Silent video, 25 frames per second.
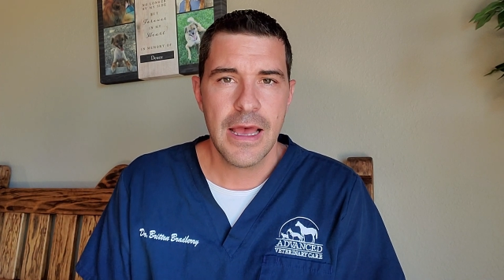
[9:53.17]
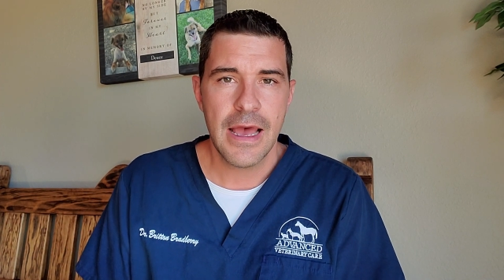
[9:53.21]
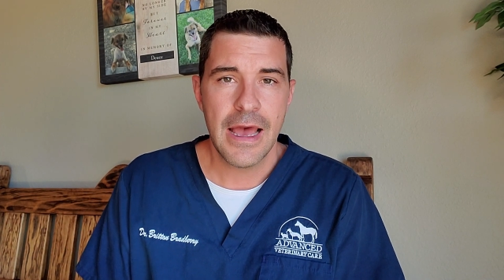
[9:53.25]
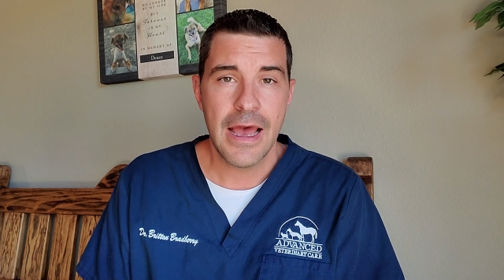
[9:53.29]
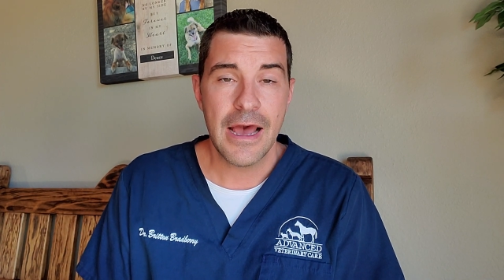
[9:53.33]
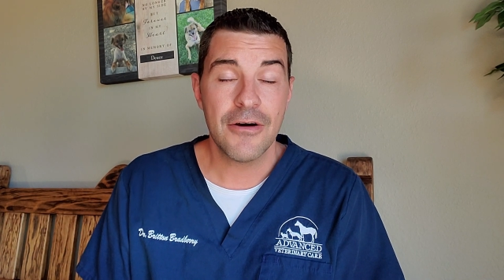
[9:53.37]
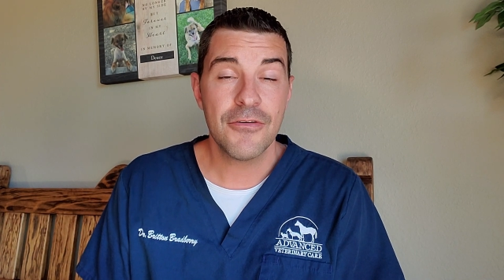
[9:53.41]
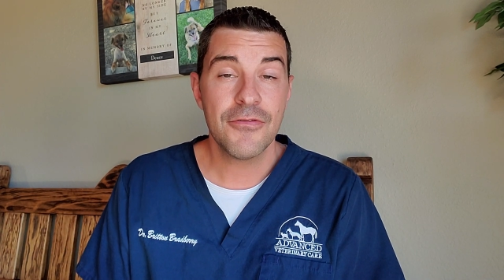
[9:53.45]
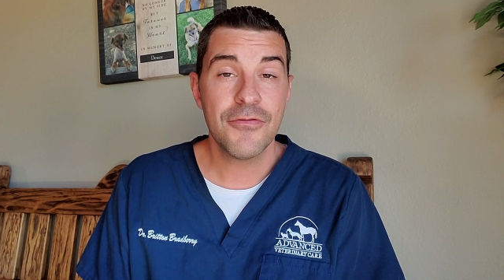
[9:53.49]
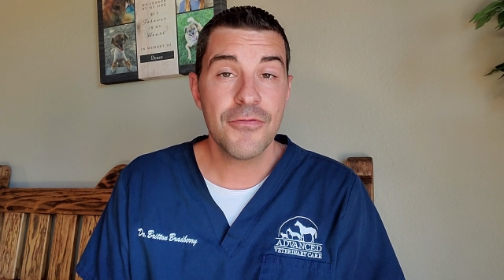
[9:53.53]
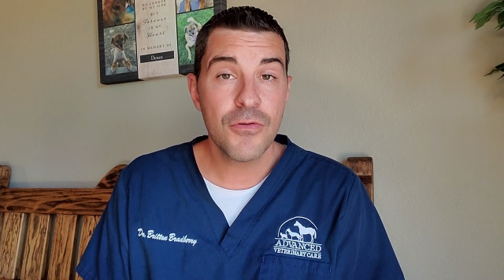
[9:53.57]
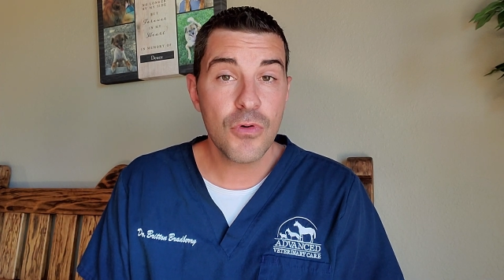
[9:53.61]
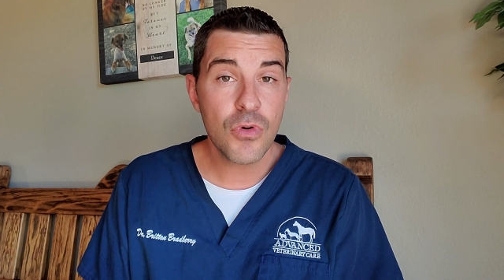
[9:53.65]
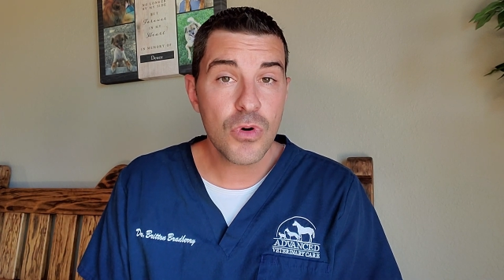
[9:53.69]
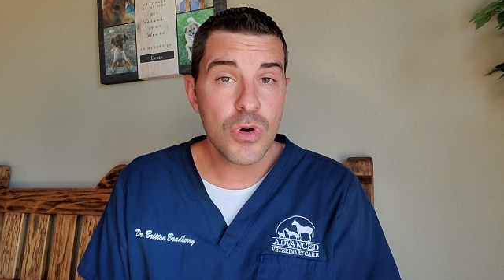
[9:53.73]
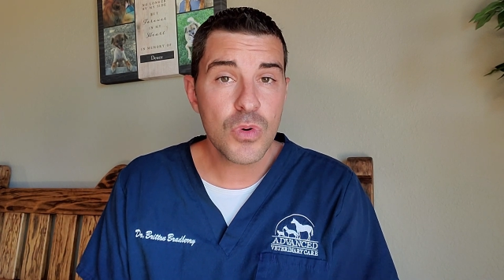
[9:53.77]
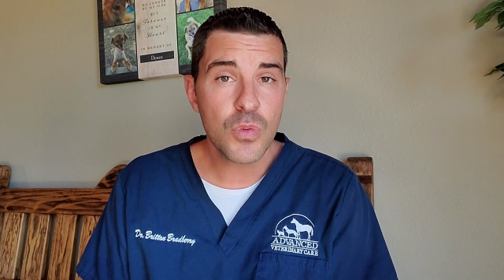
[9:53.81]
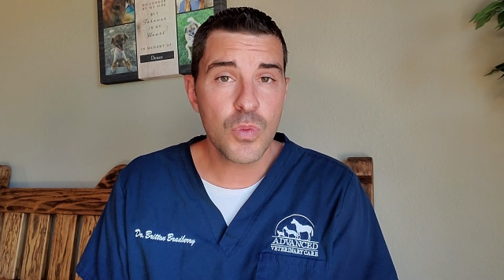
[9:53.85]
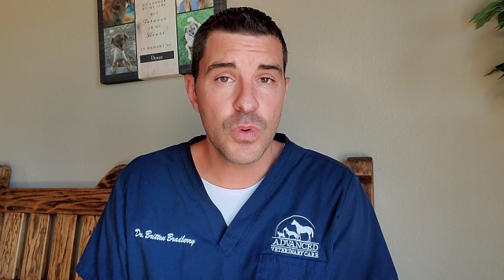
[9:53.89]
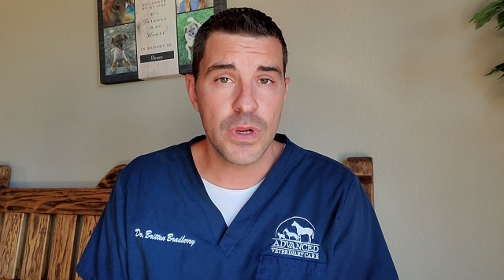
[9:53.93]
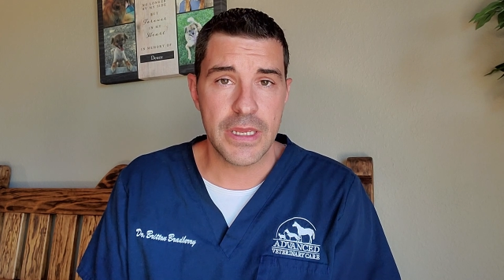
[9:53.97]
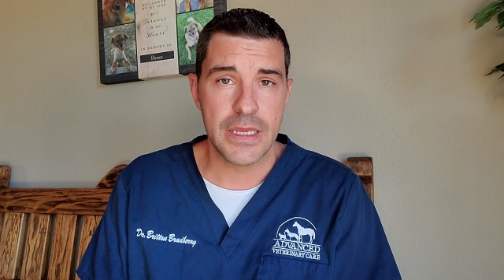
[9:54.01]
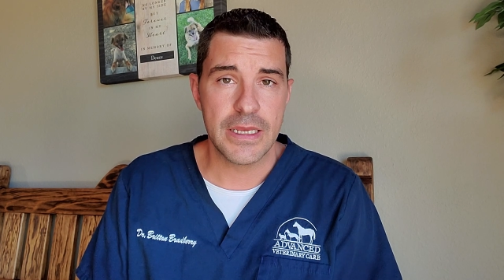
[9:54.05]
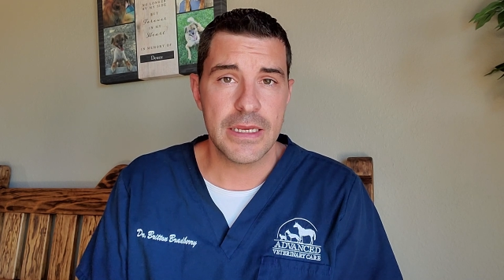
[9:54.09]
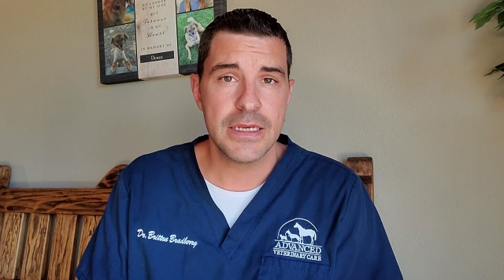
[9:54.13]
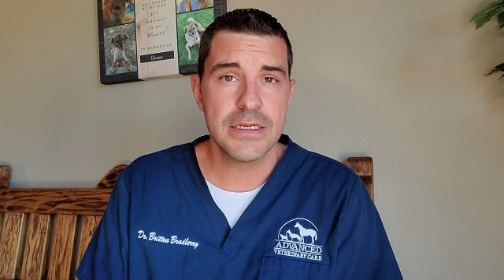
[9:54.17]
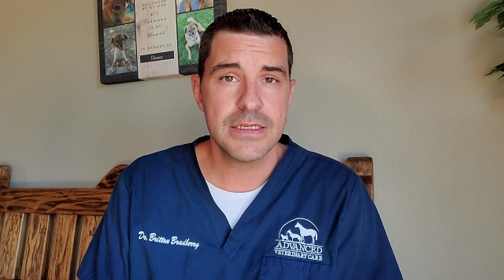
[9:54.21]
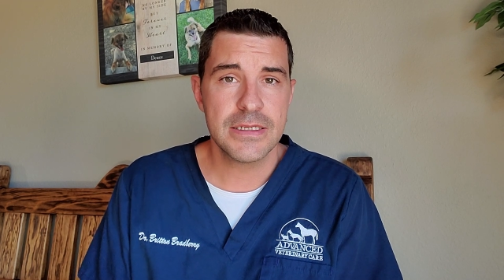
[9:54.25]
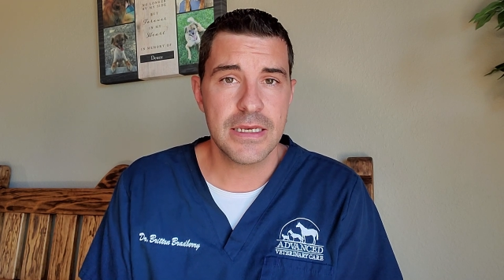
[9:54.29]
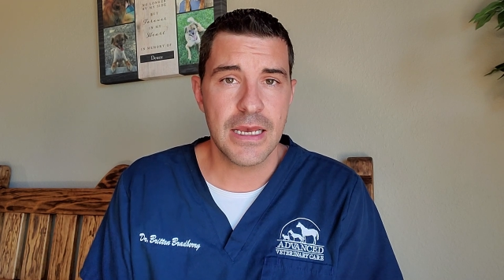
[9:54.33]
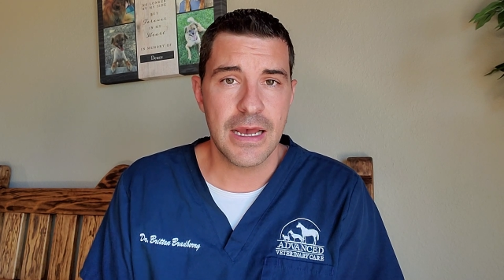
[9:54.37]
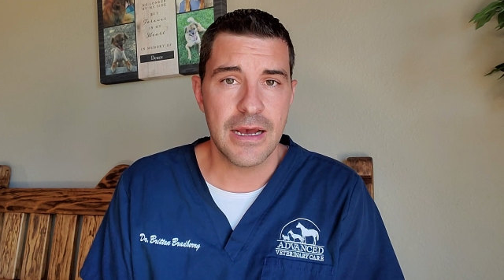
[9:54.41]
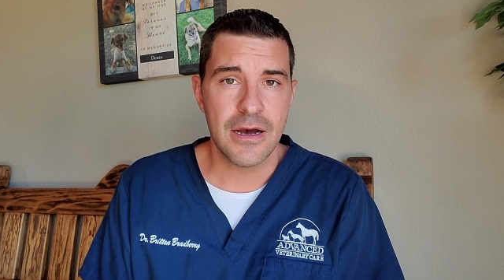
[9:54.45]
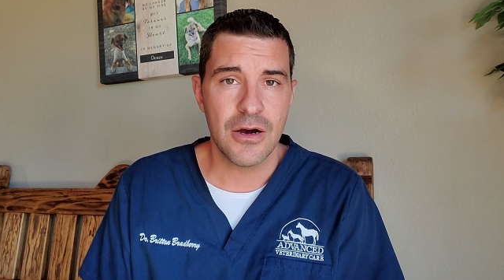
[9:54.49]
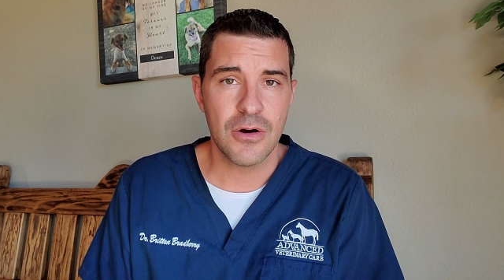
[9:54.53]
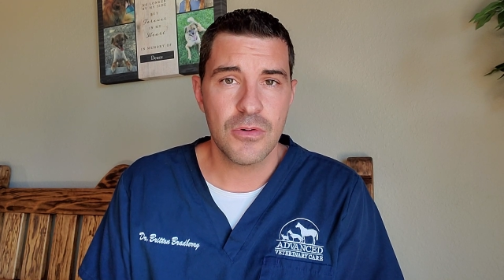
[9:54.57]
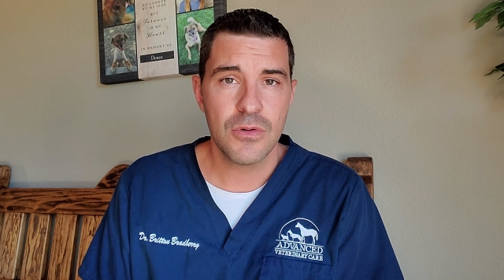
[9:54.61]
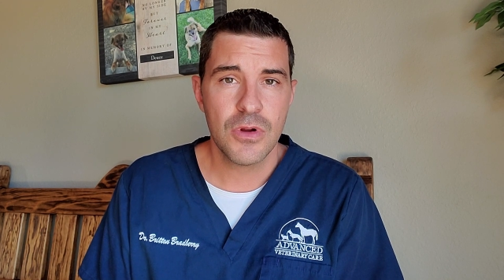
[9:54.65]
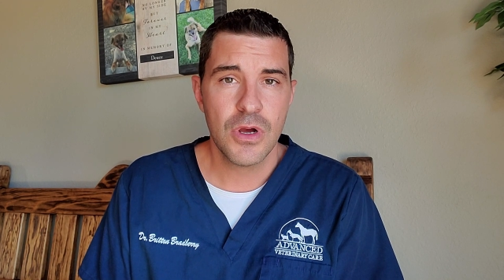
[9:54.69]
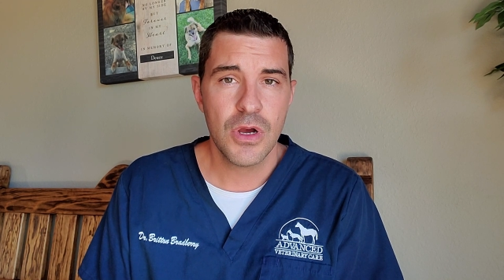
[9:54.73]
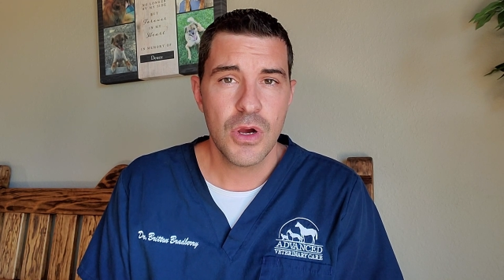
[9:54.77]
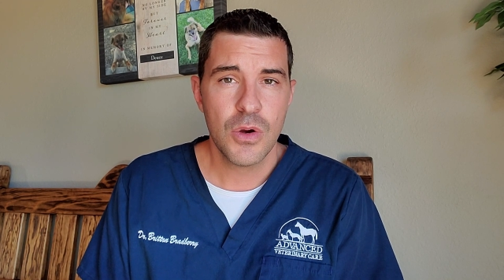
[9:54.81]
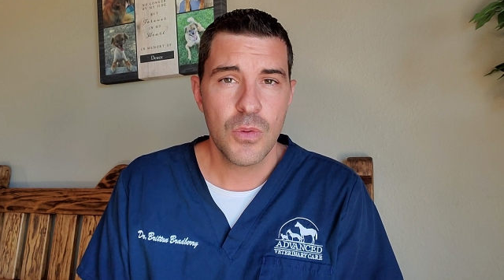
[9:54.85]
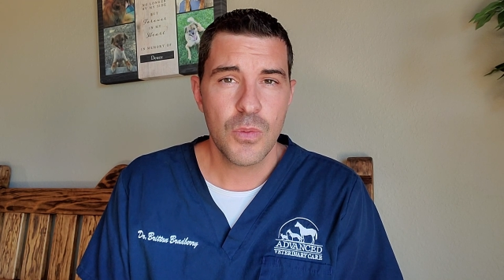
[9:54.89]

At 4 weeks out,